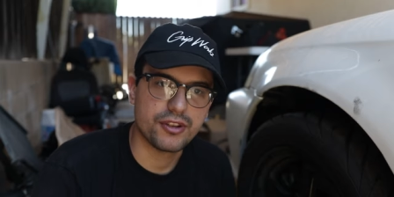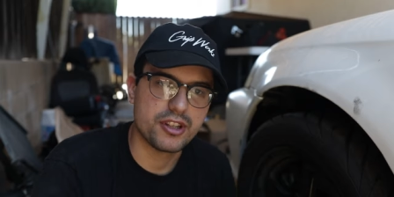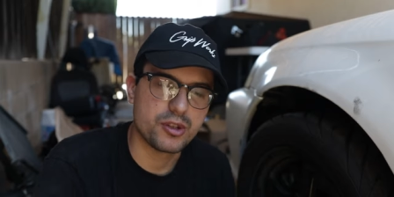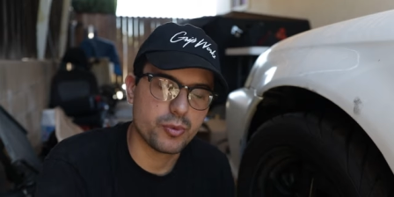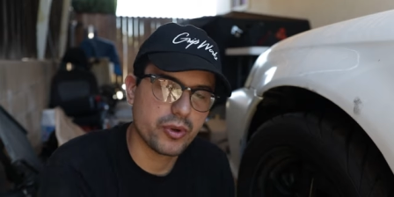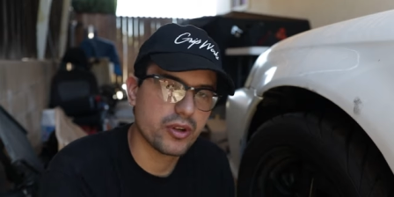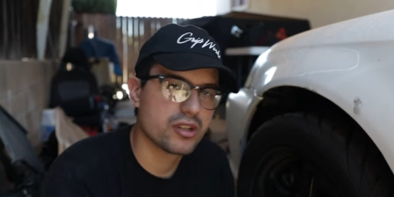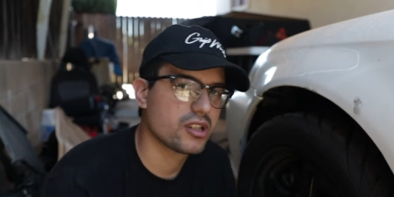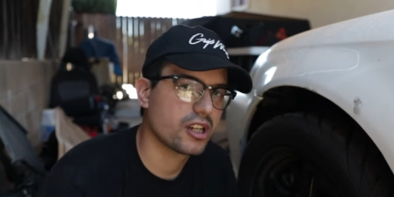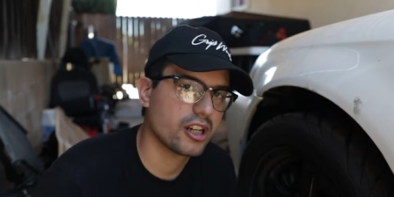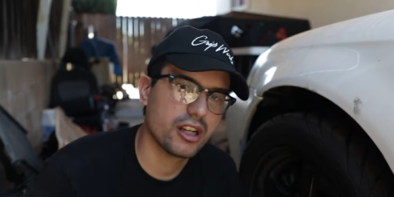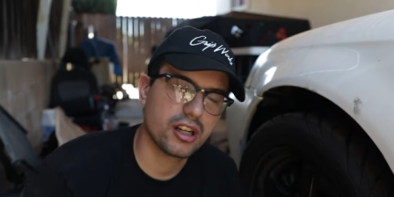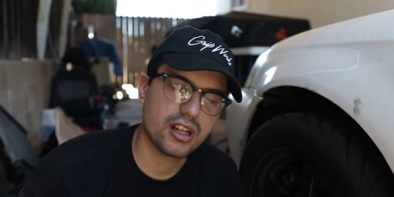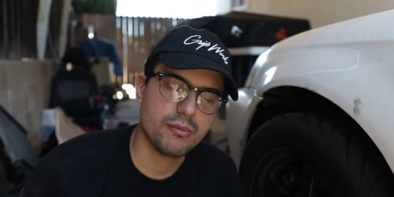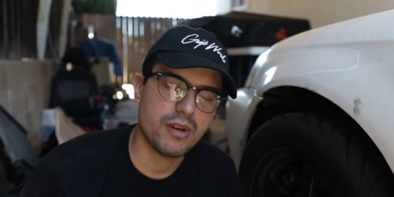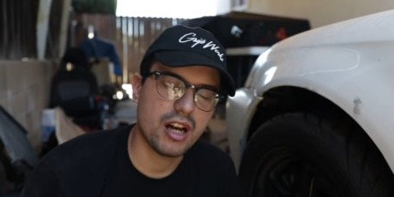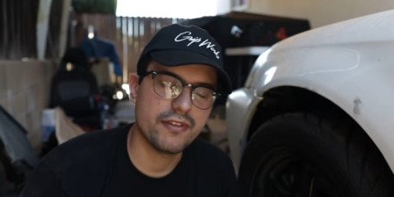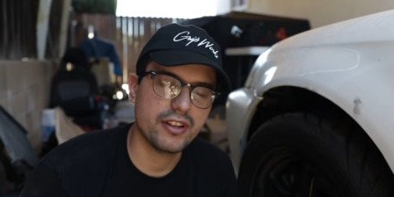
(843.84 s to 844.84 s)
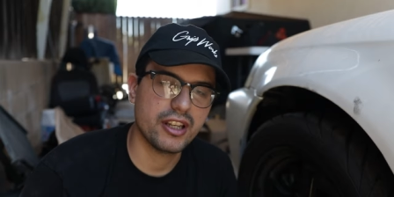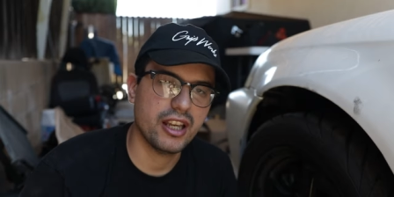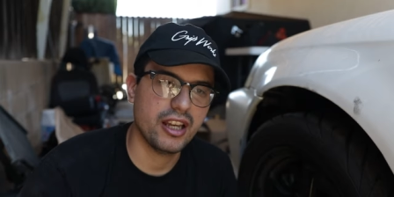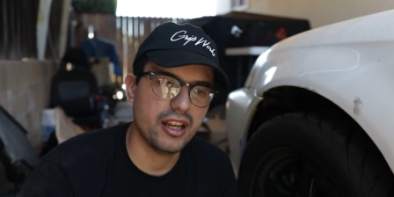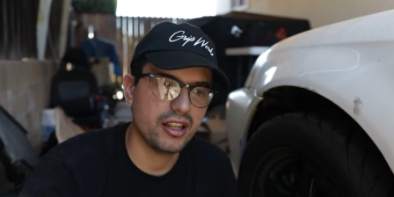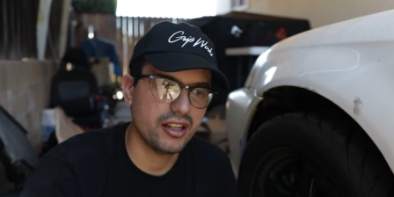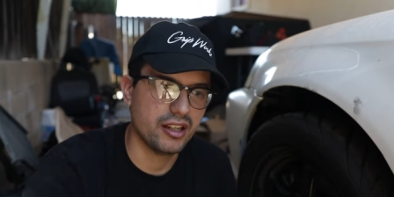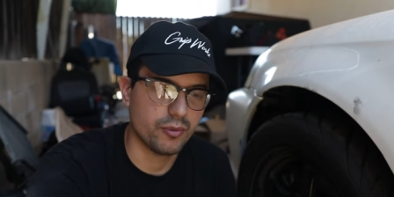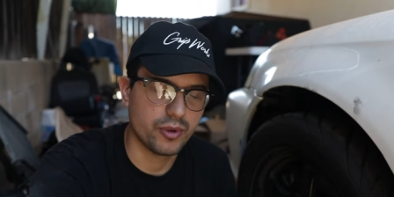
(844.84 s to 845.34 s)
so these wheels are going to come off
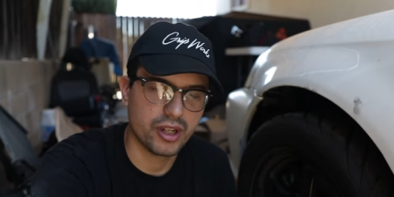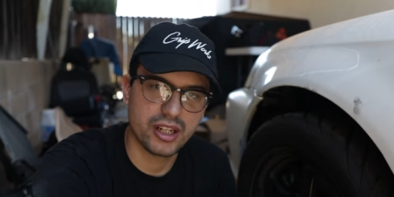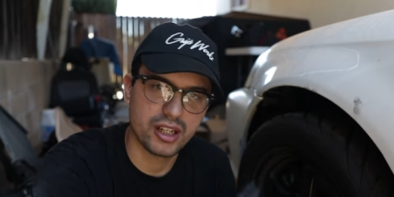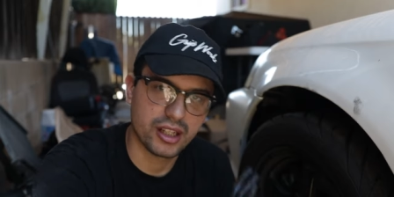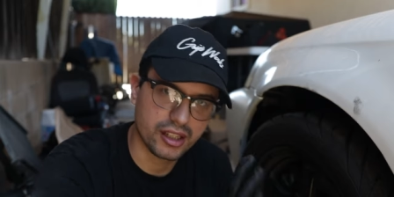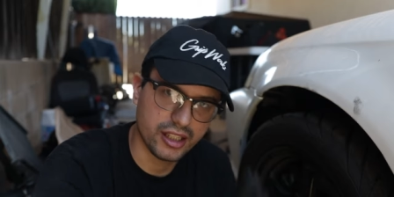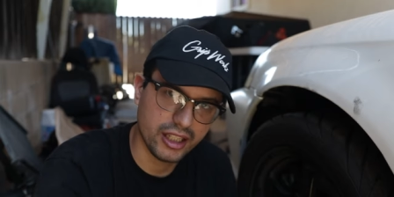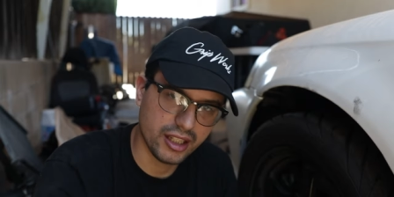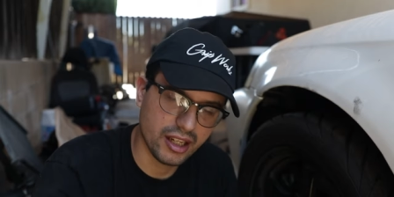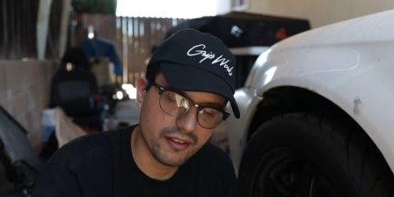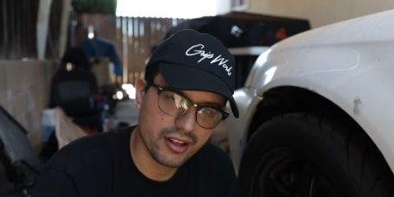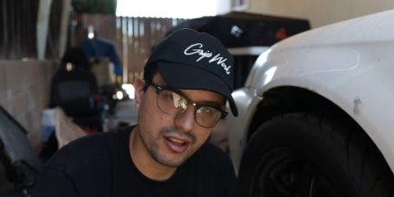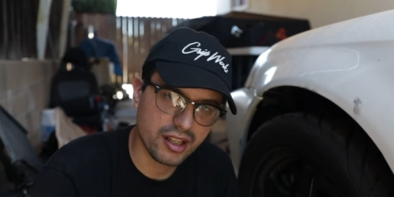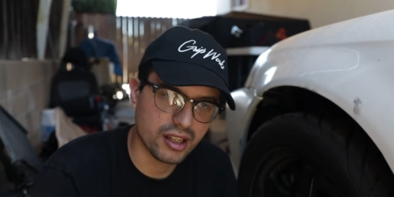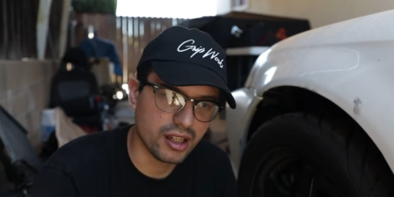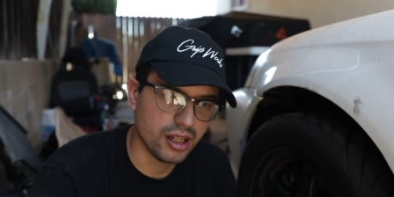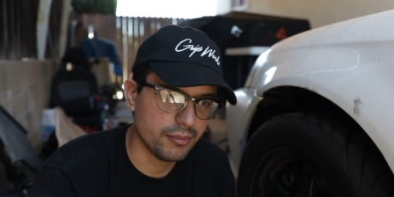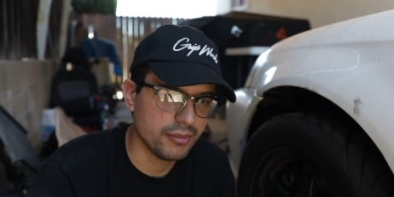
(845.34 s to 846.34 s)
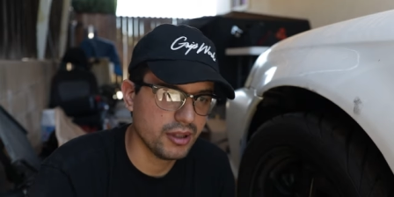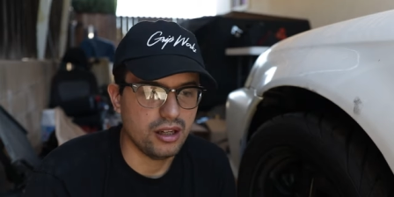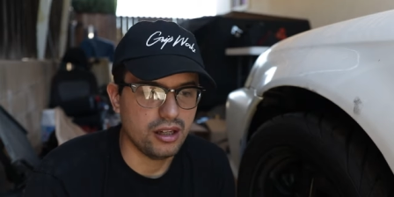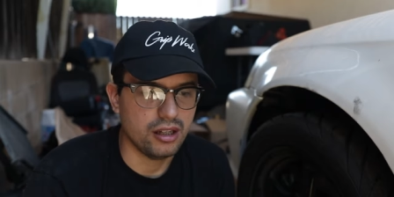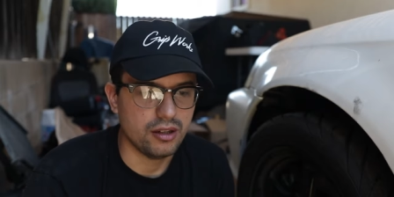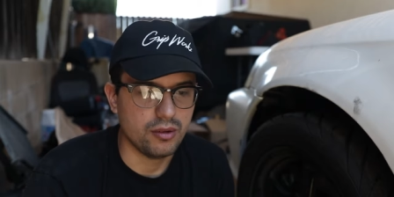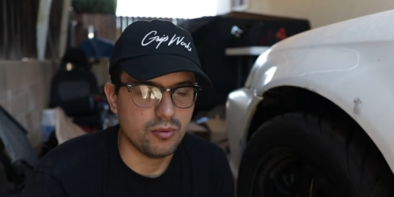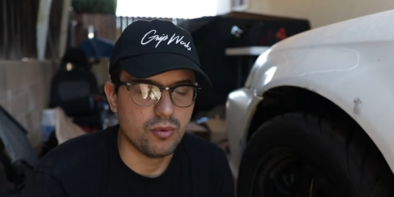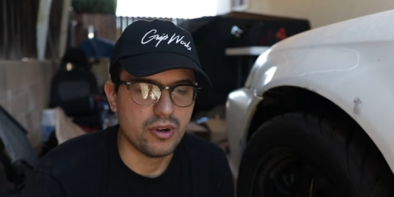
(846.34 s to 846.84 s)
again, and we're going to clean everything
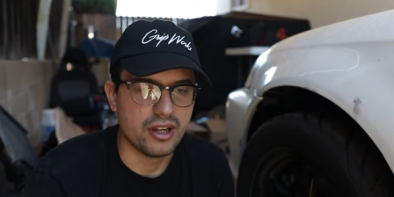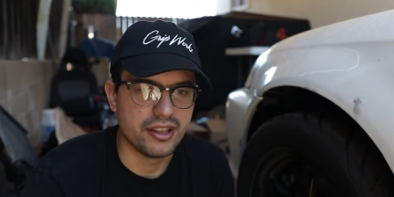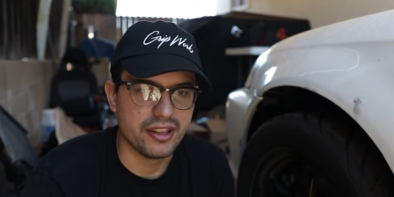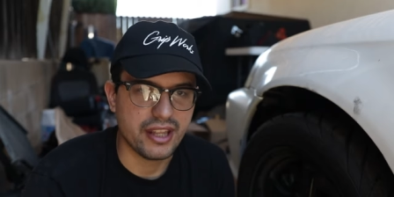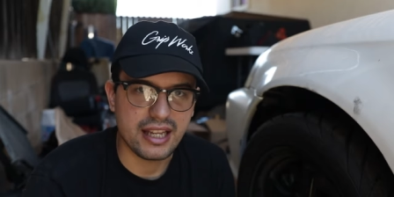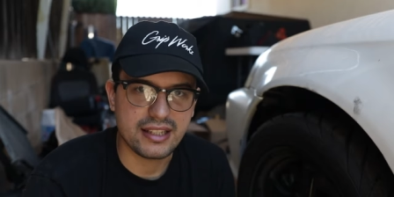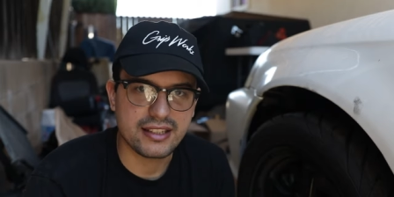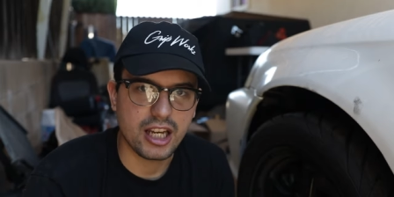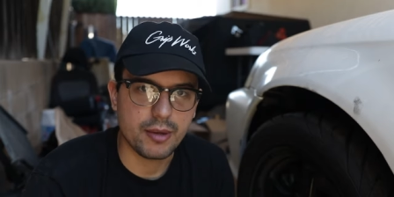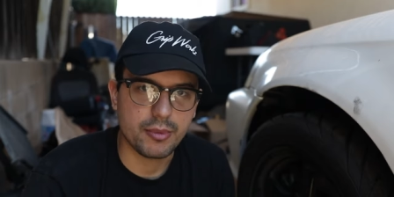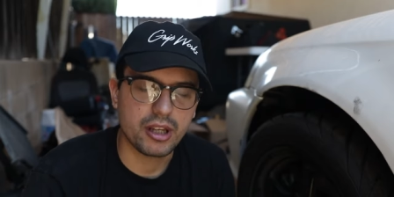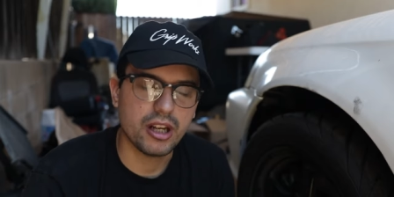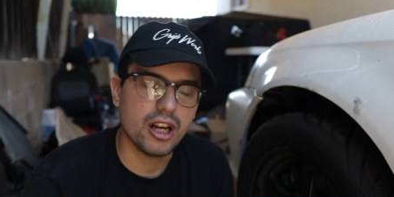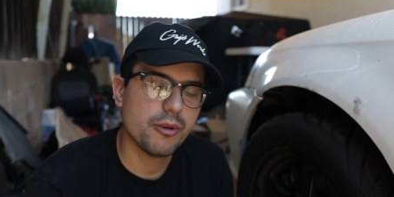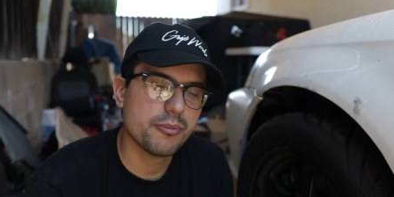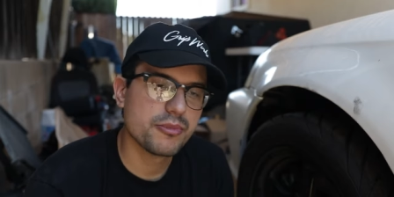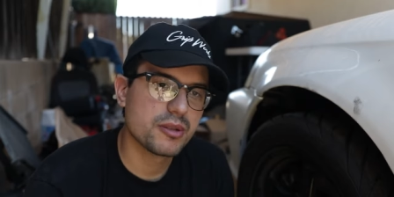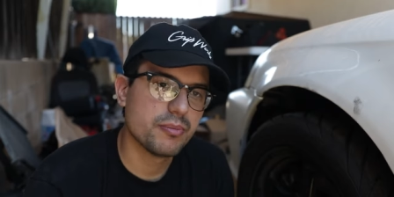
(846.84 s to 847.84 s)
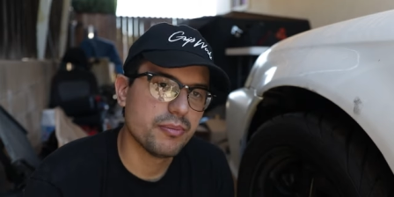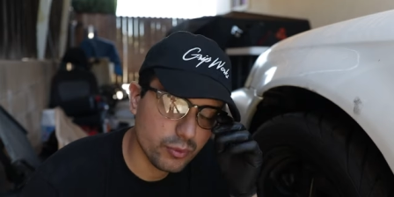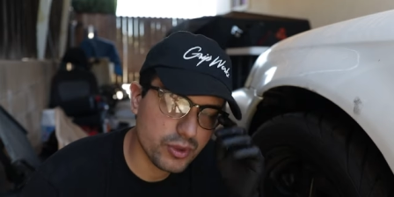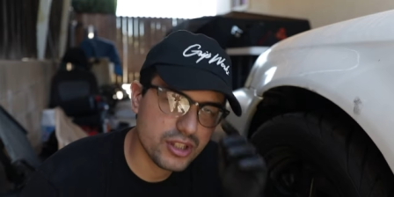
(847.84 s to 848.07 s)
up when that time comes.